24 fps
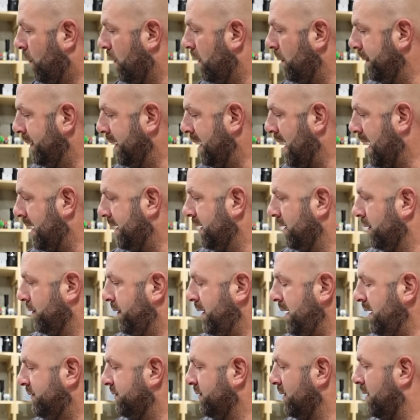do we got here?
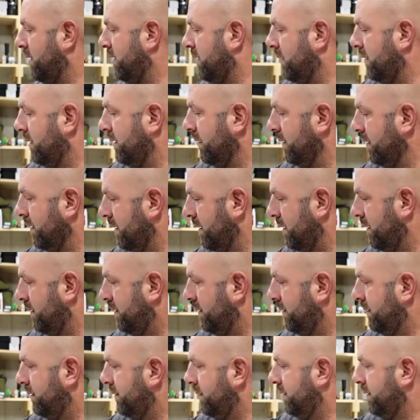These are,
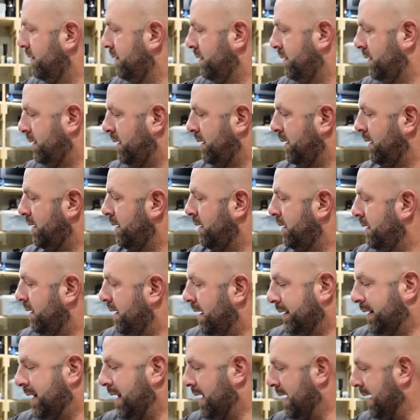
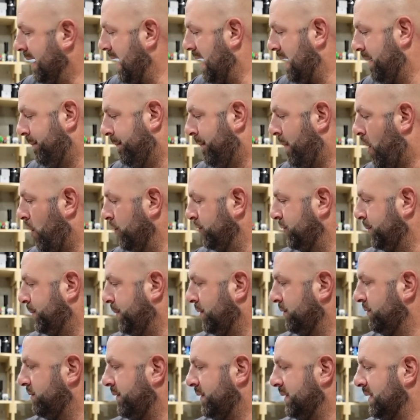again, I got
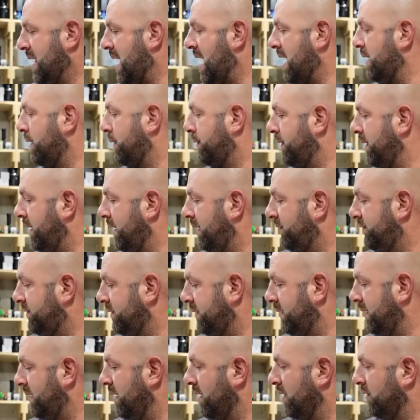multiples of a lot of things
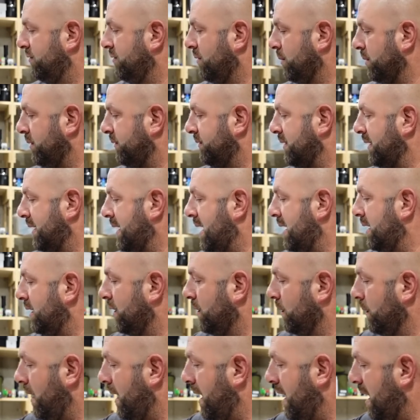in here, so we're just gonna kind of
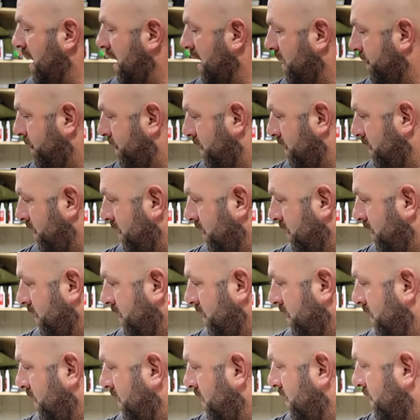grab,
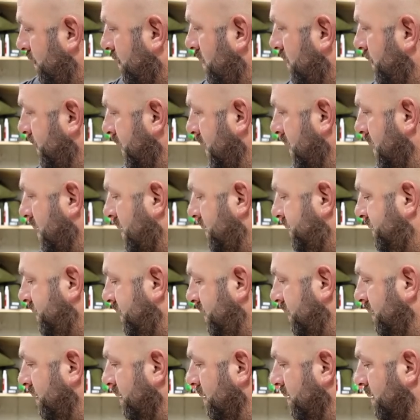what do we got
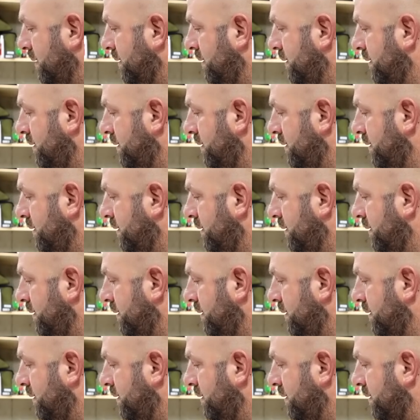here?